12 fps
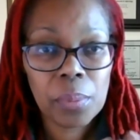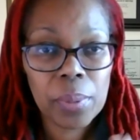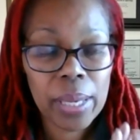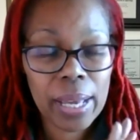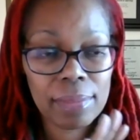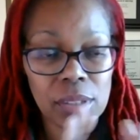
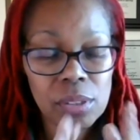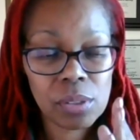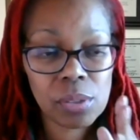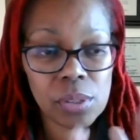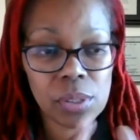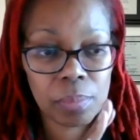We have to
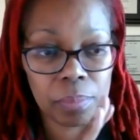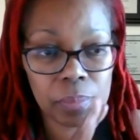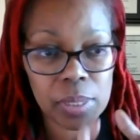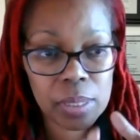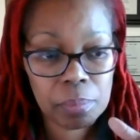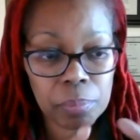use some
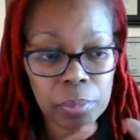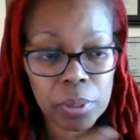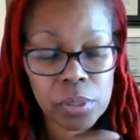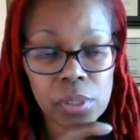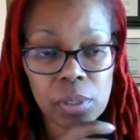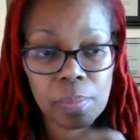
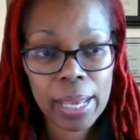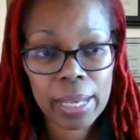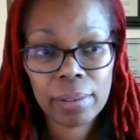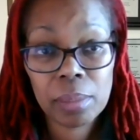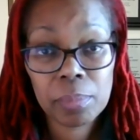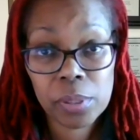personal
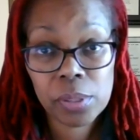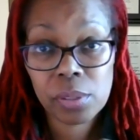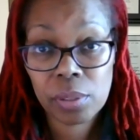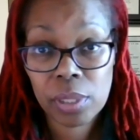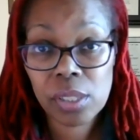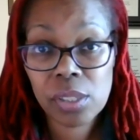background and
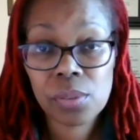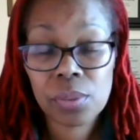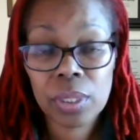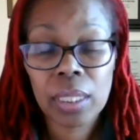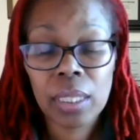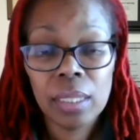personal
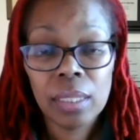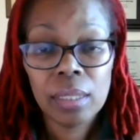history